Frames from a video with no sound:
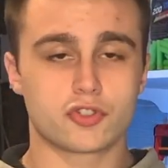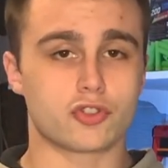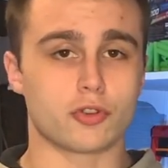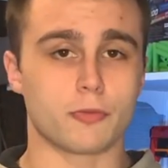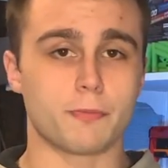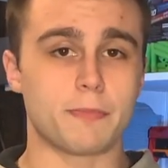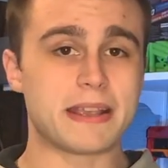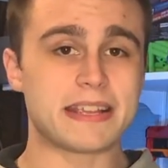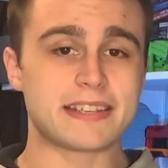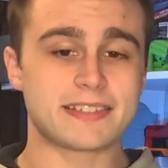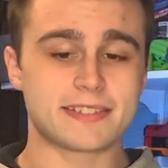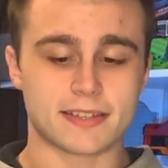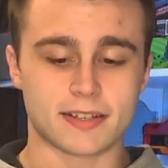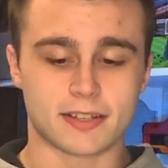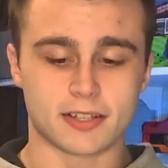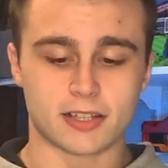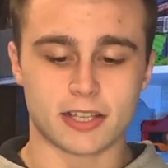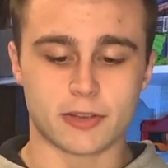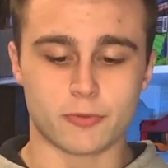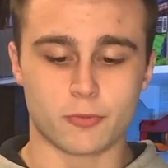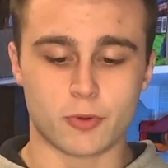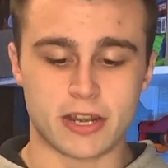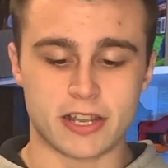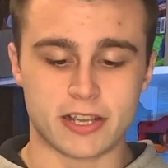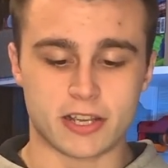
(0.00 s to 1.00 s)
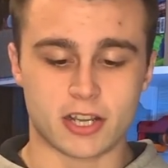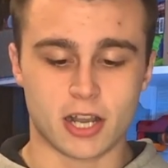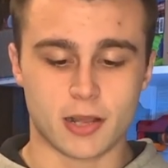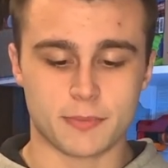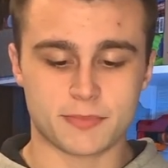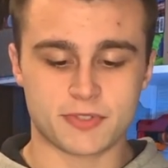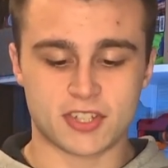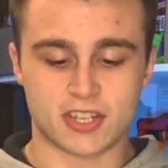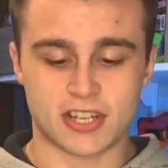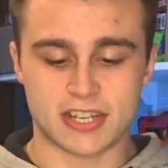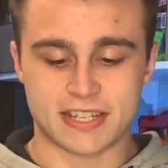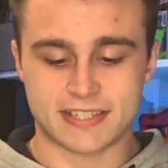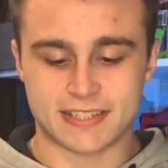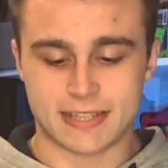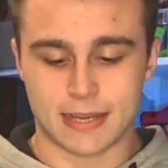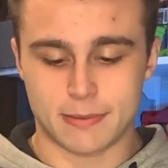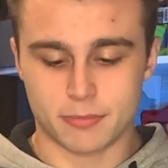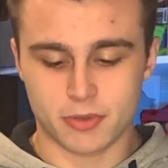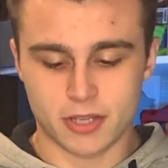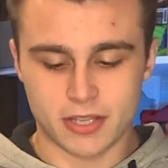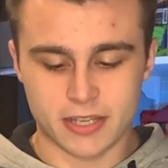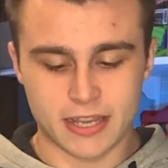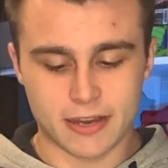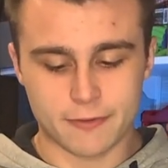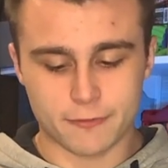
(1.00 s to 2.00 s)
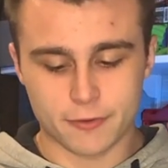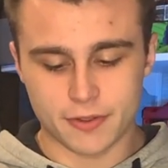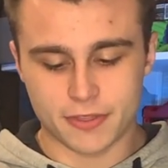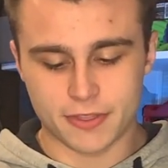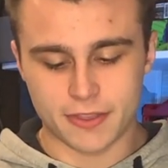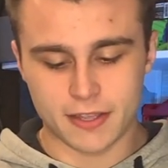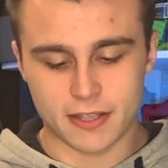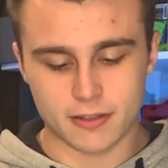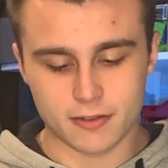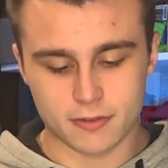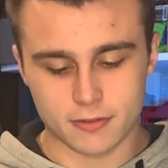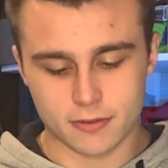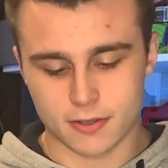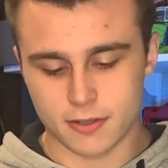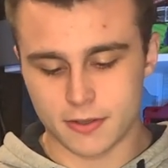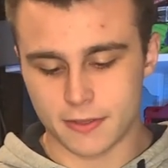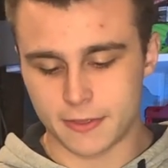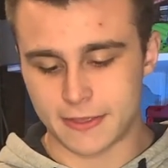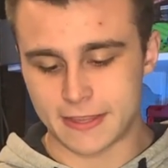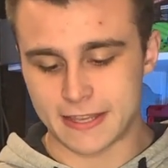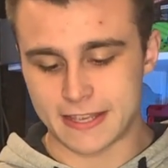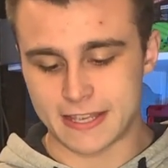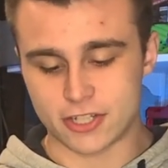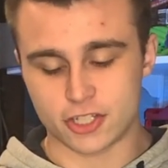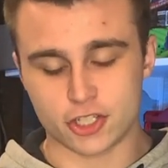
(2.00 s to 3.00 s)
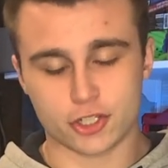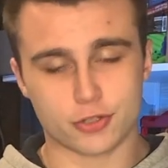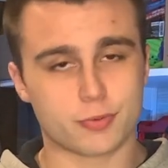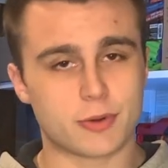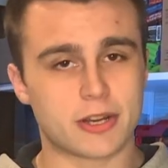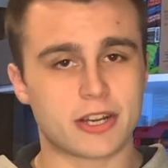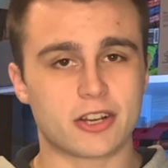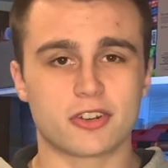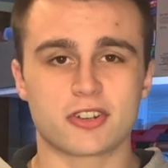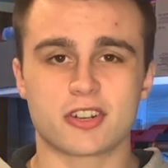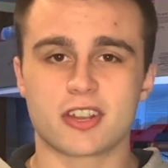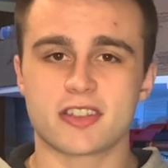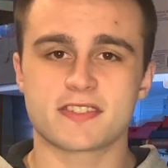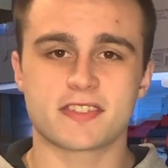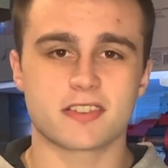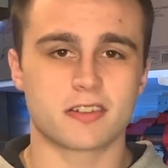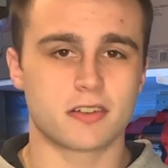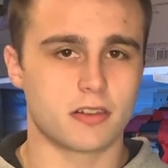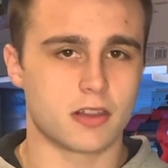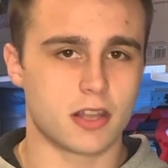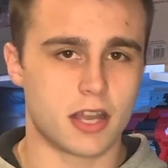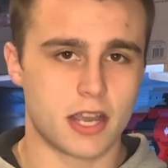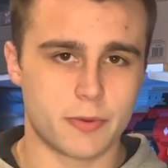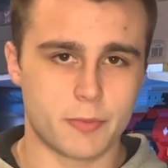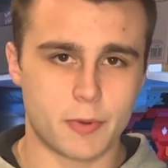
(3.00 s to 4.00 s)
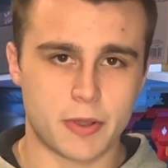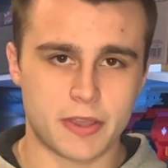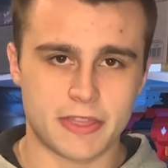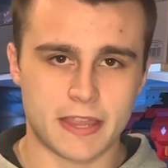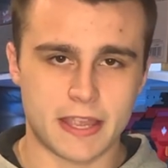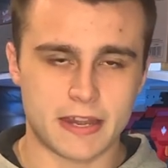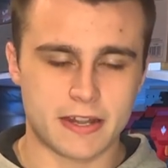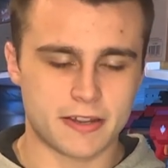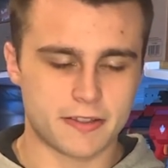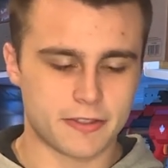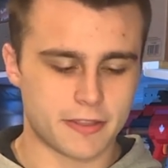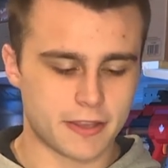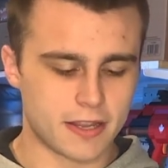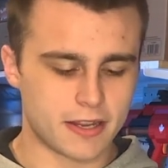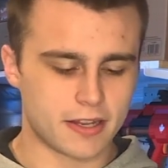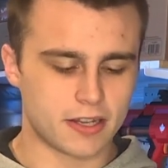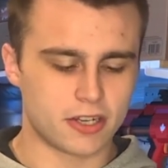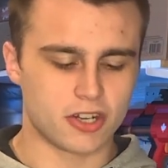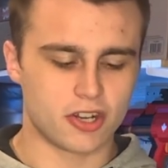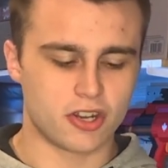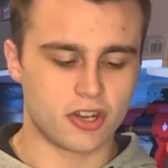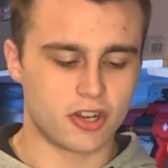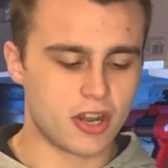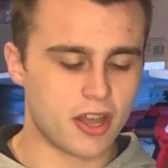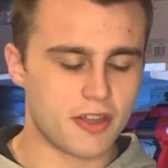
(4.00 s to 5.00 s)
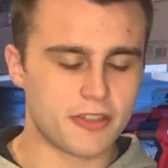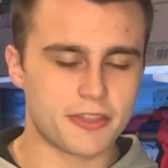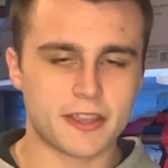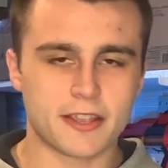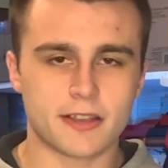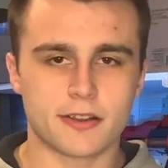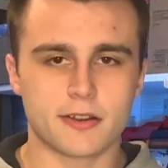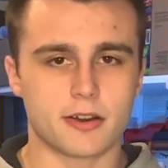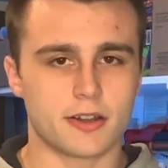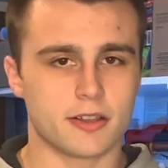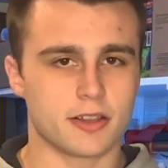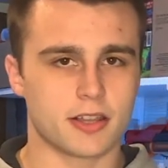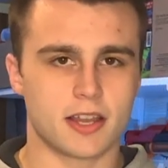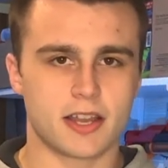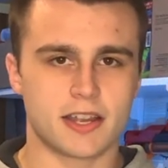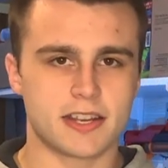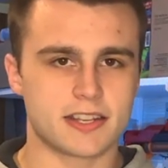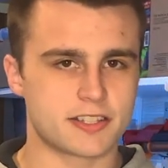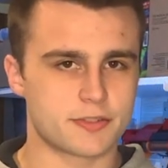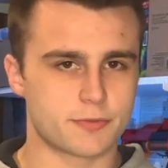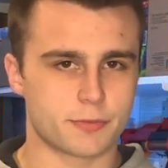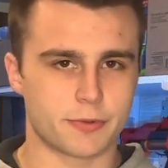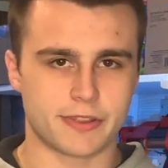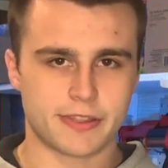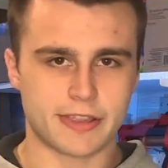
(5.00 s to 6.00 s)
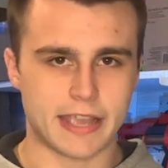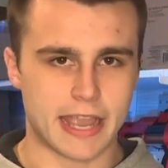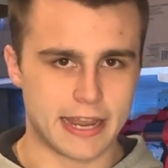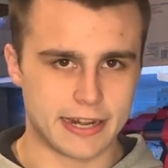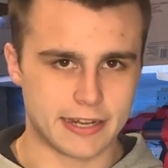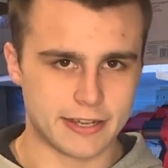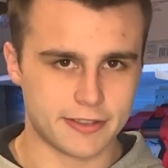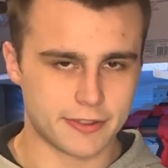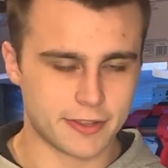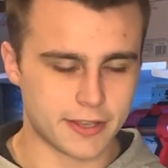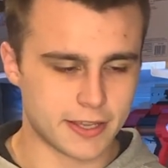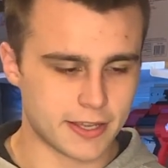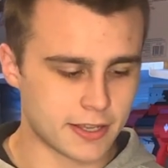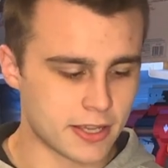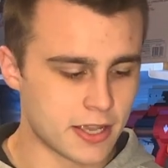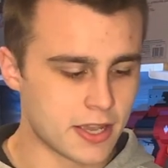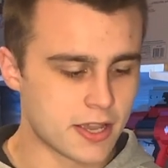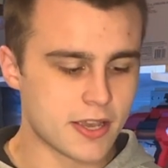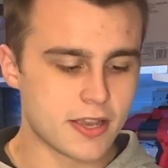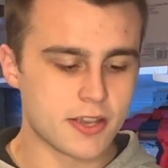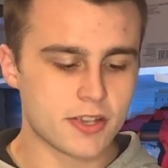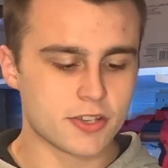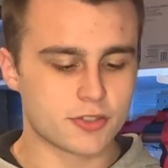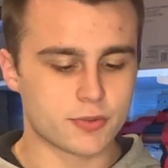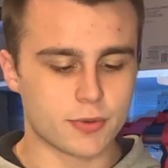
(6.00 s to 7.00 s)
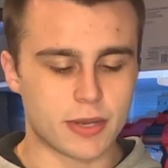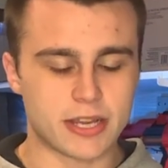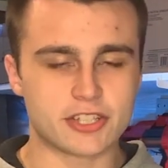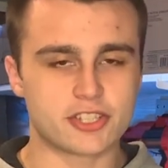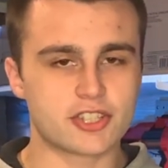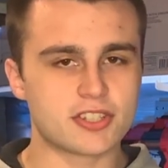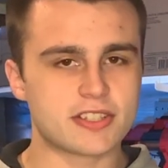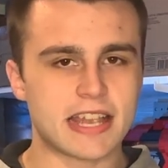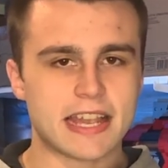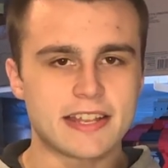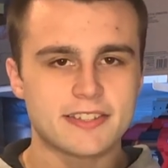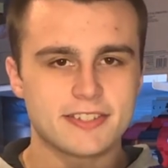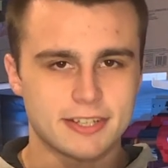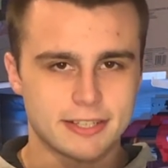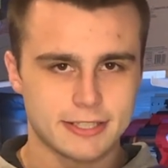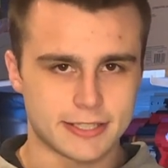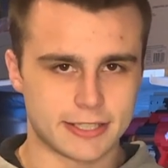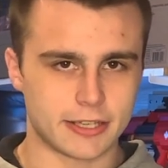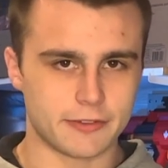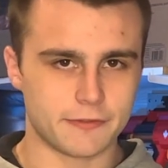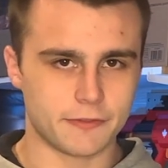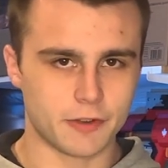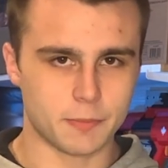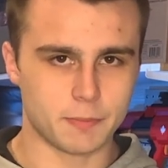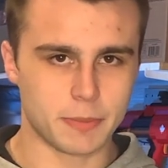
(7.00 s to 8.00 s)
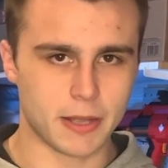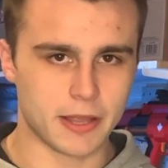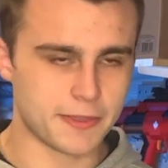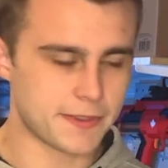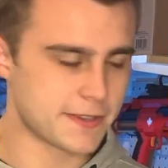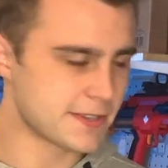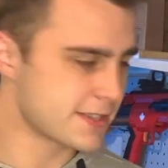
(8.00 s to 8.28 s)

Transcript: basically, when it comes to assembling everything, the trigger doesn't align with anything, nothing aligns with anything. So I just had to give up on this